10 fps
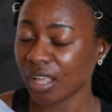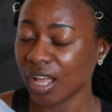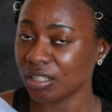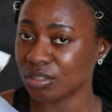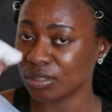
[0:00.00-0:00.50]

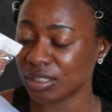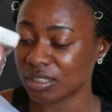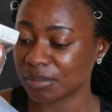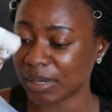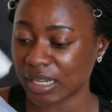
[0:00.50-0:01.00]
I took
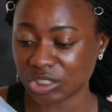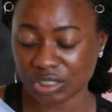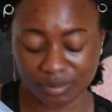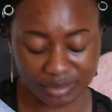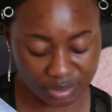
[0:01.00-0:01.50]
this blush
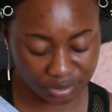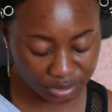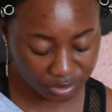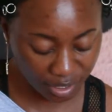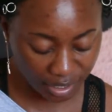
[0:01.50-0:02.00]
just to
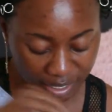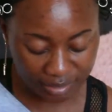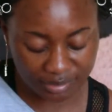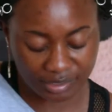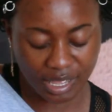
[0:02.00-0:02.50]
try
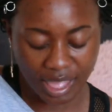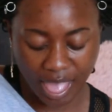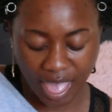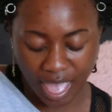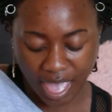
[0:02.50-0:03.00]
out.
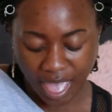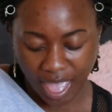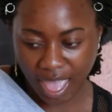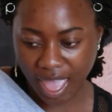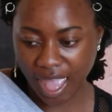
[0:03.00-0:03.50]

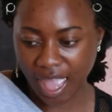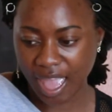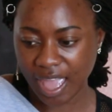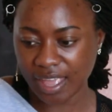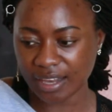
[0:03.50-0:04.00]

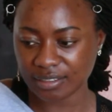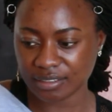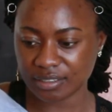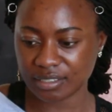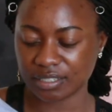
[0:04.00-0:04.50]
And